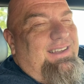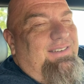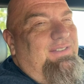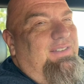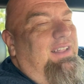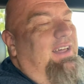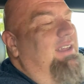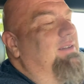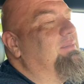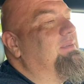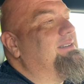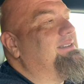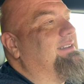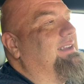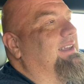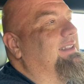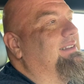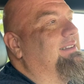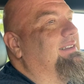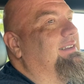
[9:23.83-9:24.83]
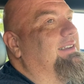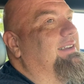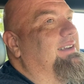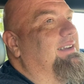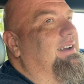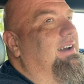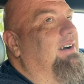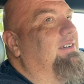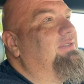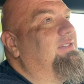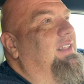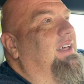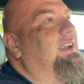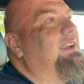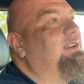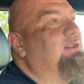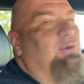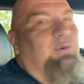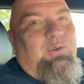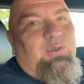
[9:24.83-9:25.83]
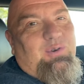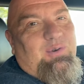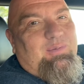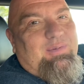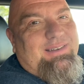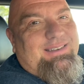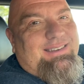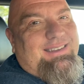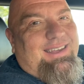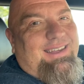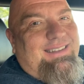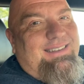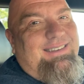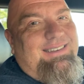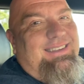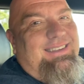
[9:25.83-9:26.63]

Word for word: a flying biscuit. A flying northern biscuit.